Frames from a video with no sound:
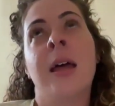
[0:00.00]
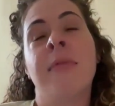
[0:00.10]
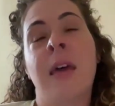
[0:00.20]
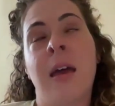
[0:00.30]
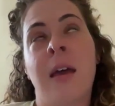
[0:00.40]

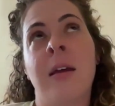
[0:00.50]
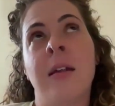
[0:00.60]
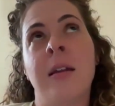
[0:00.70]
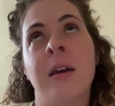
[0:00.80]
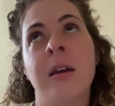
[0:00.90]
And
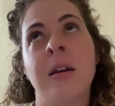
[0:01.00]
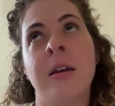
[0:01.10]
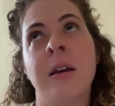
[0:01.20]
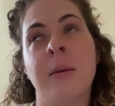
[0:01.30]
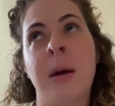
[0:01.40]
then
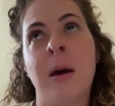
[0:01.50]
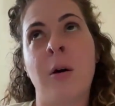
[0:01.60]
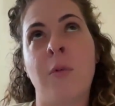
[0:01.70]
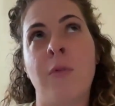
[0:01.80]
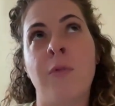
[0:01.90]

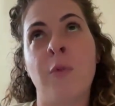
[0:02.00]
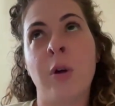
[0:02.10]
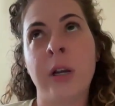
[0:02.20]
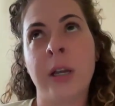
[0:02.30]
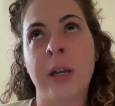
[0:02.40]
about
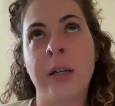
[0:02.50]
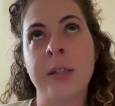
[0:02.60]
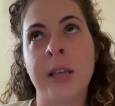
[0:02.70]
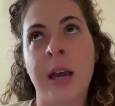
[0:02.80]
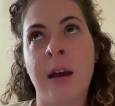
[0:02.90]
4
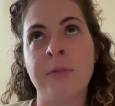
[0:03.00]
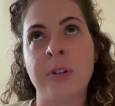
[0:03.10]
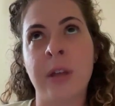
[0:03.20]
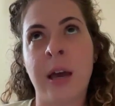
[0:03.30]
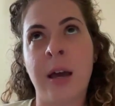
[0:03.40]
years
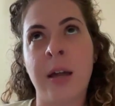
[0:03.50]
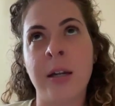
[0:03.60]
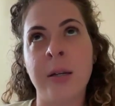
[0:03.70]
after that,